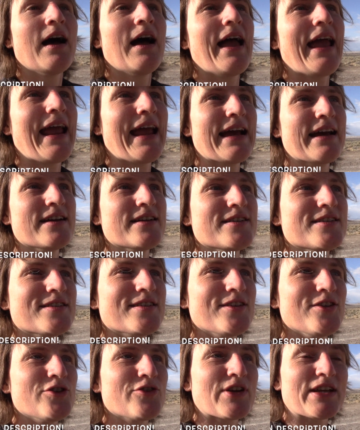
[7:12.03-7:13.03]
and
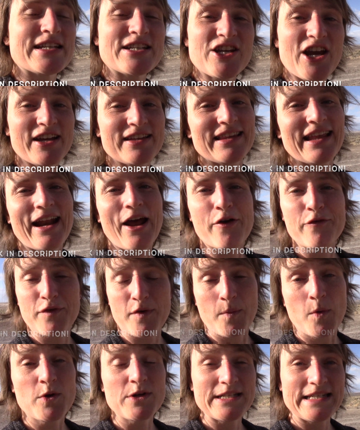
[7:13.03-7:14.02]
you can check that out for
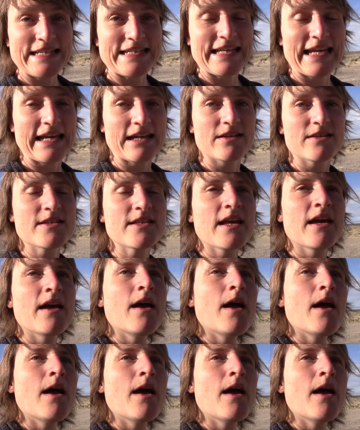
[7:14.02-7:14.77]
more details.